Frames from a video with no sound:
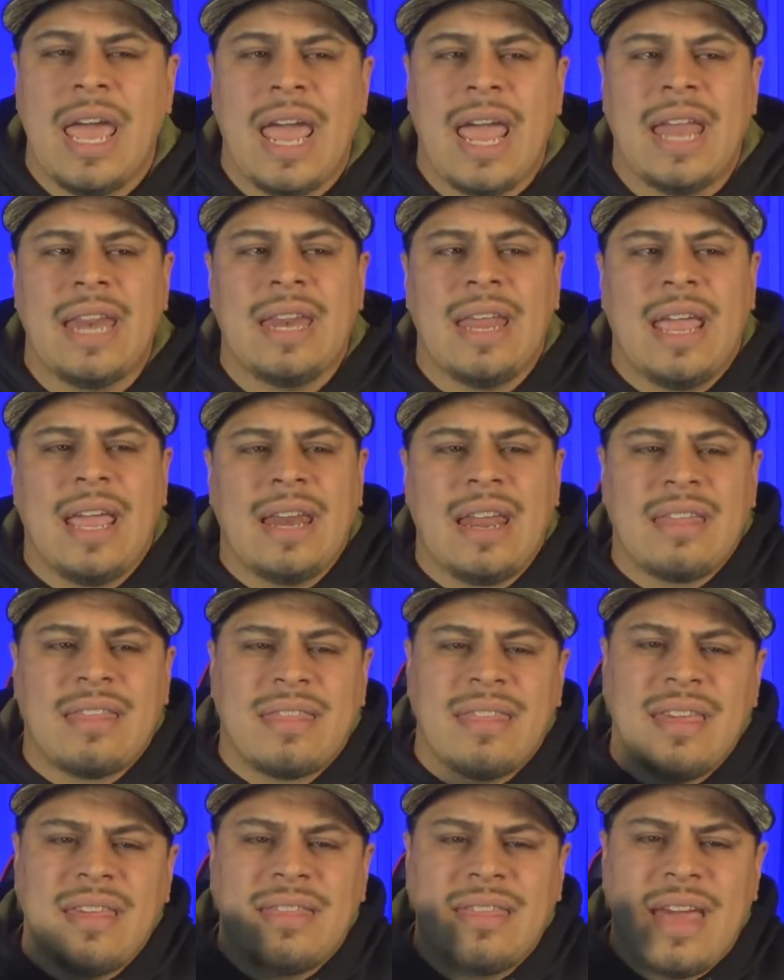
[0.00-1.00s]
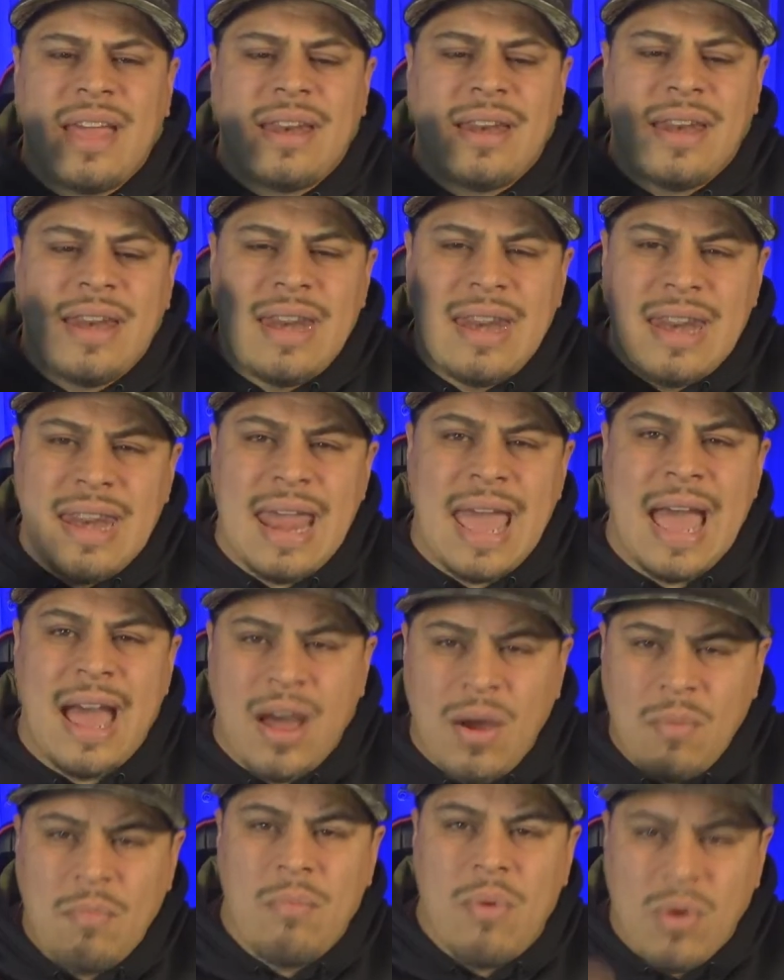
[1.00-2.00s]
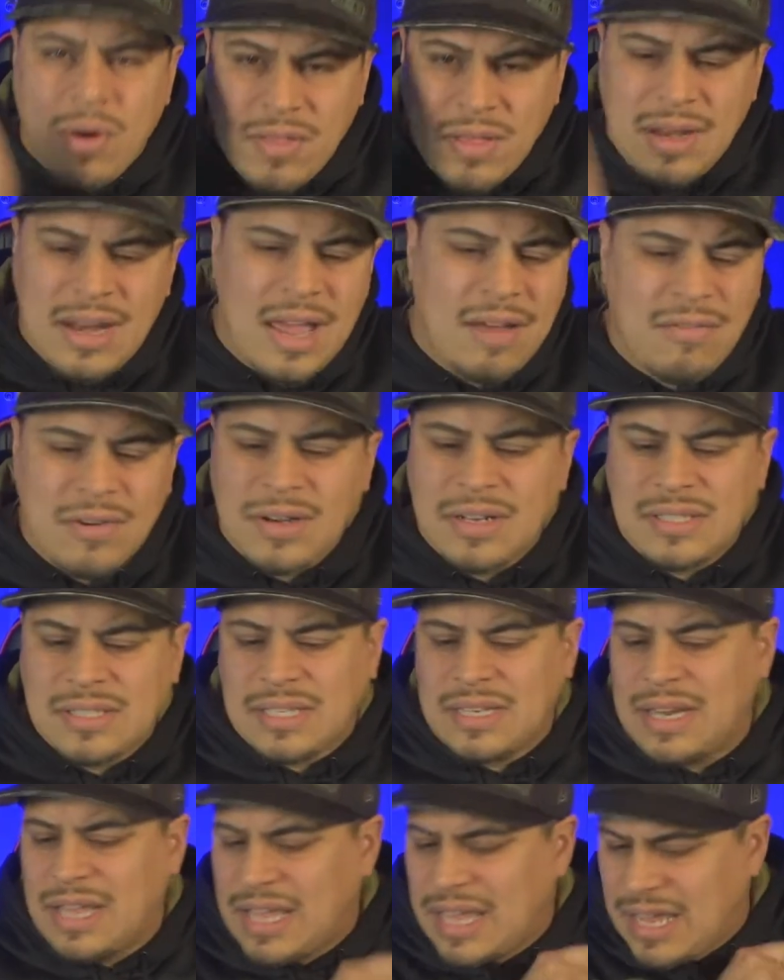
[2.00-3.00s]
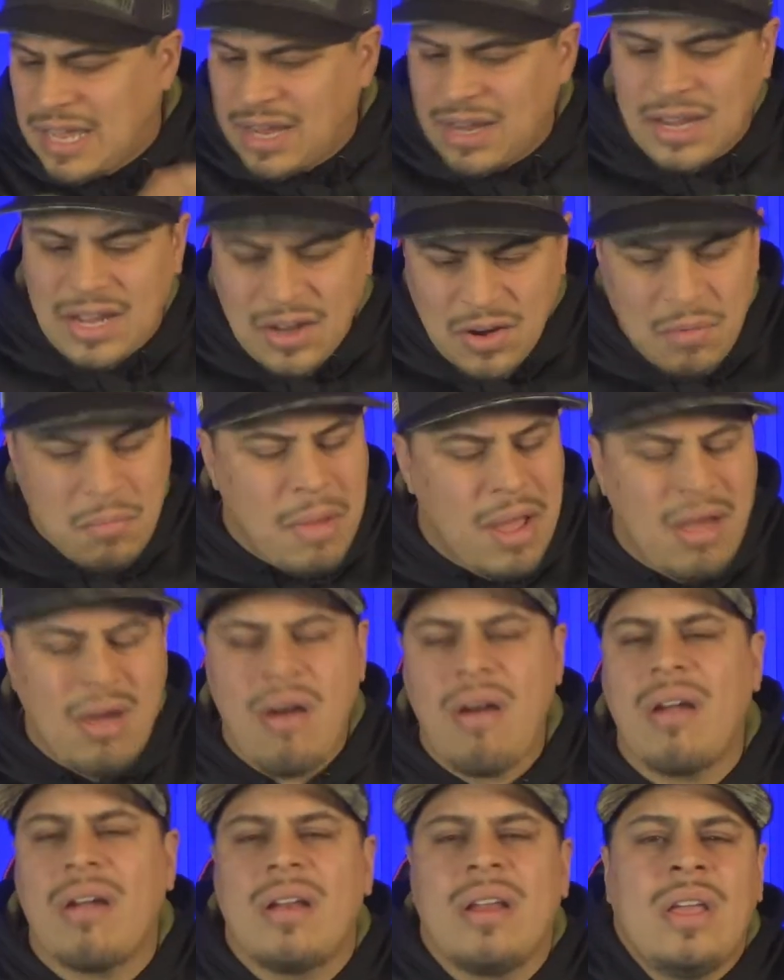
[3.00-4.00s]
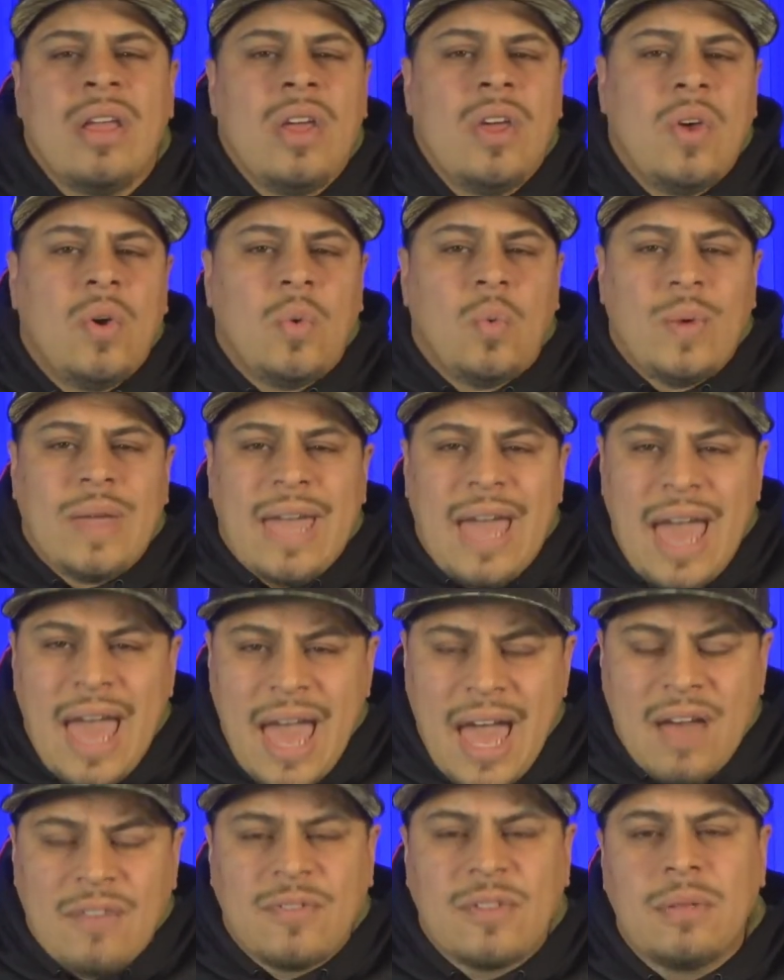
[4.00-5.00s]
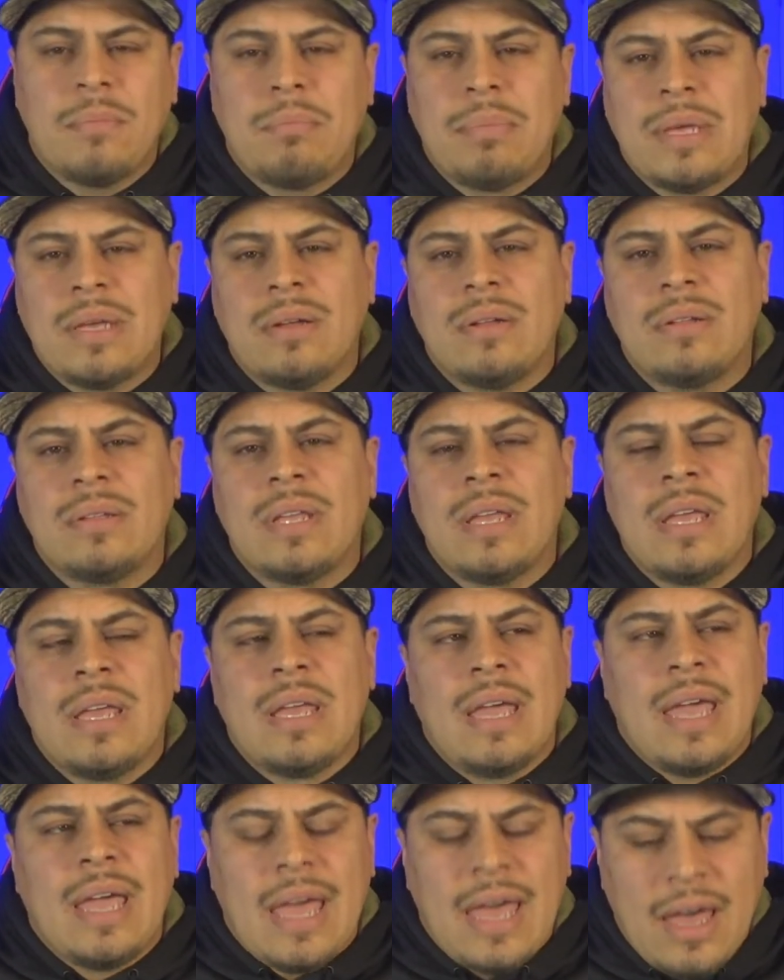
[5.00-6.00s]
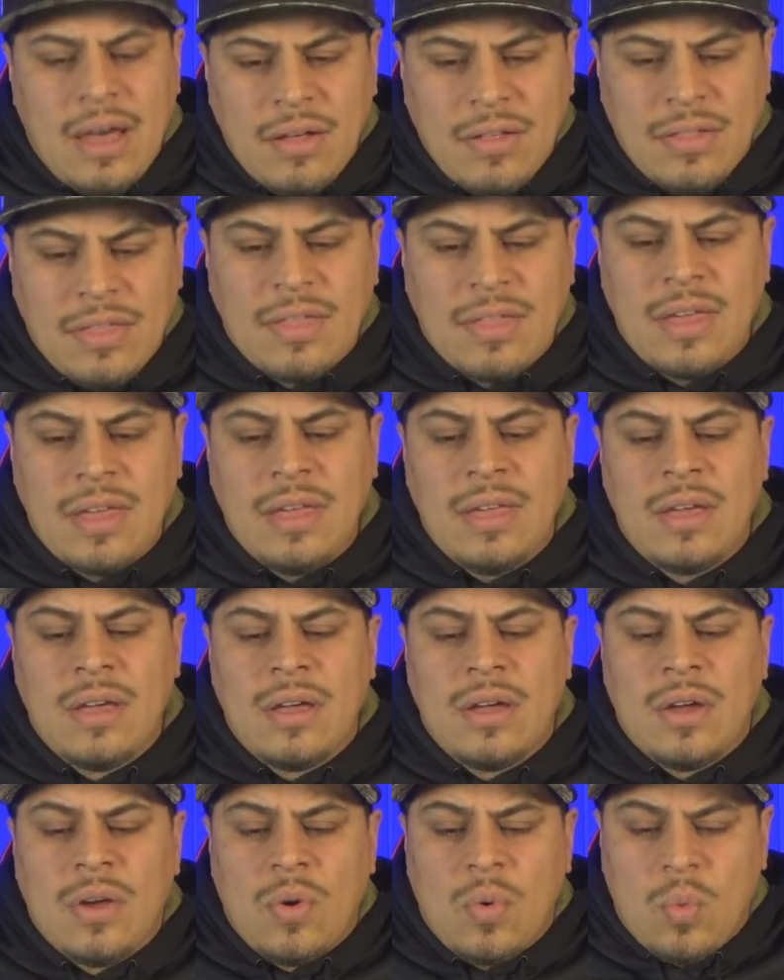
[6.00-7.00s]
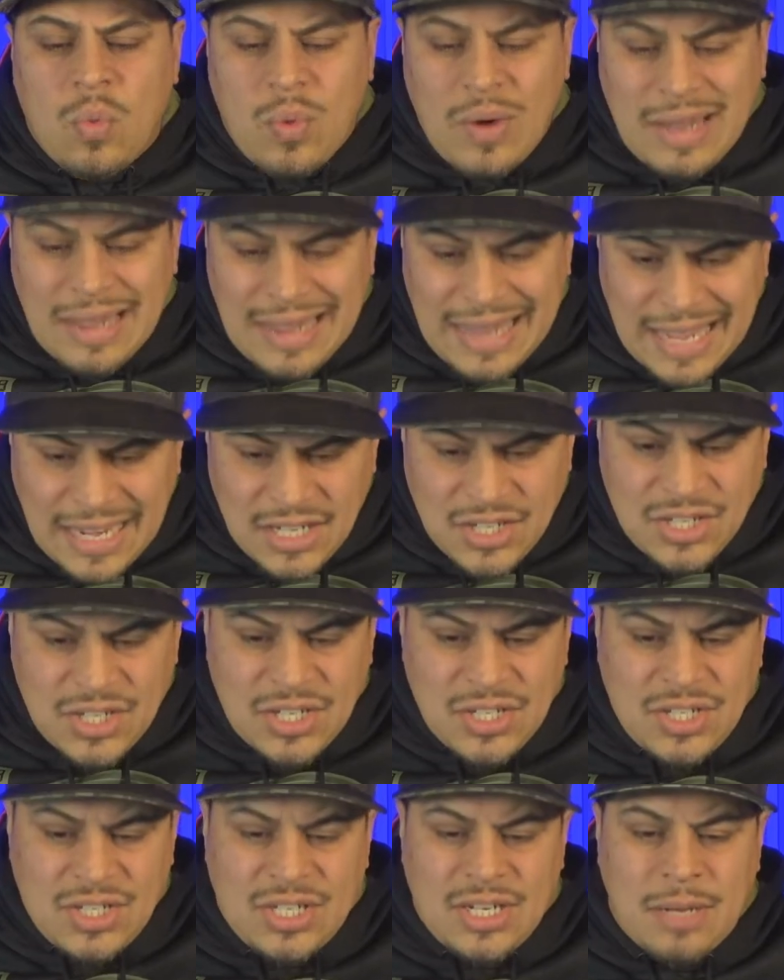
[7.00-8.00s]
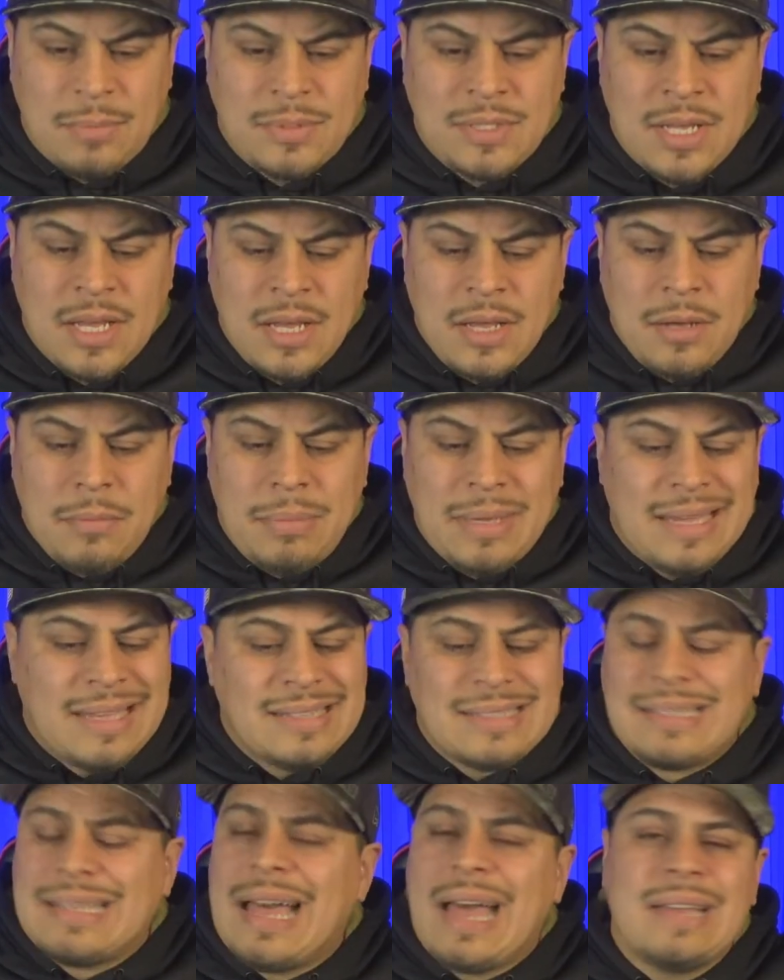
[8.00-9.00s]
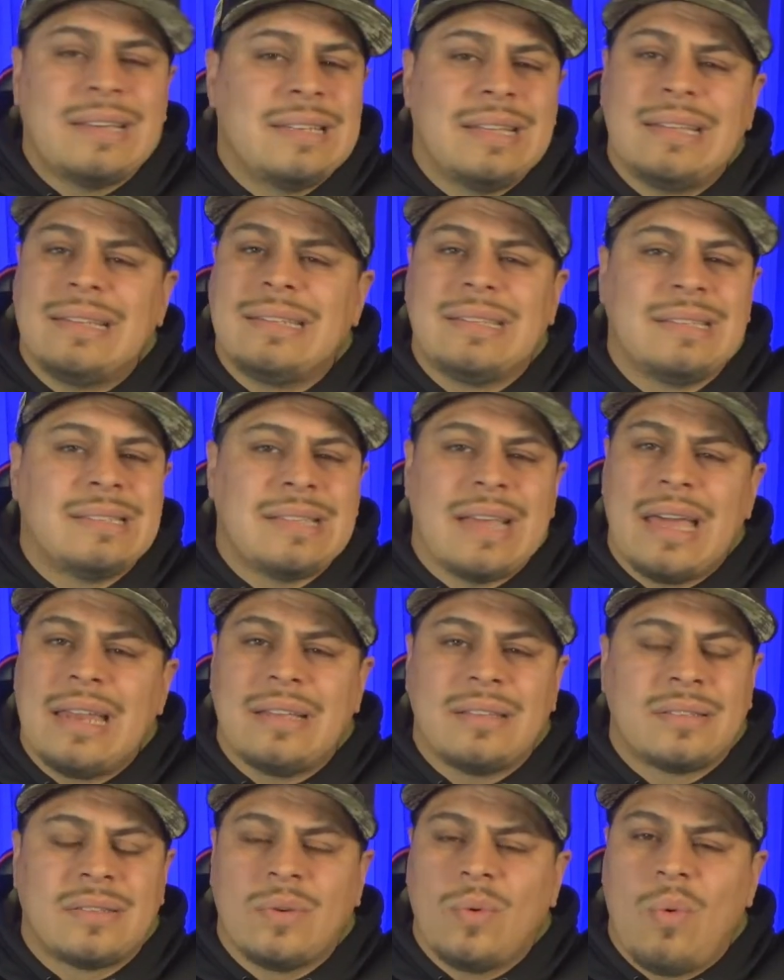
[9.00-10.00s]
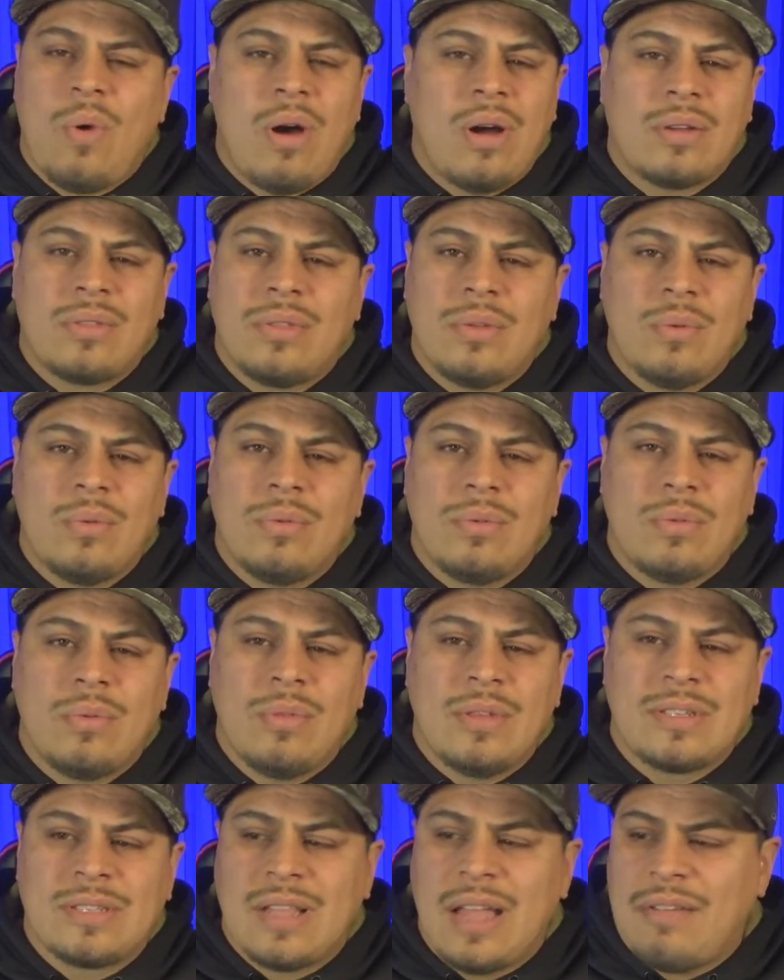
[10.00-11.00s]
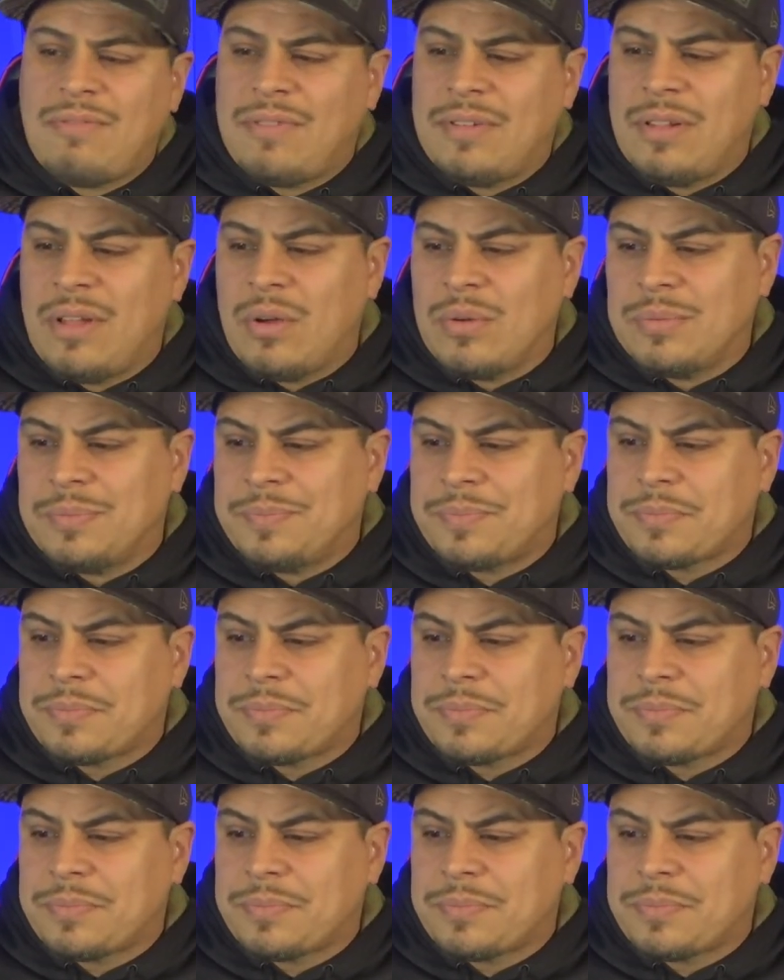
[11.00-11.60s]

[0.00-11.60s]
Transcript: And I think that now more than ever, listen, hear my heart. We have to build healthy relationships because God didn't design us to walk through this life alone.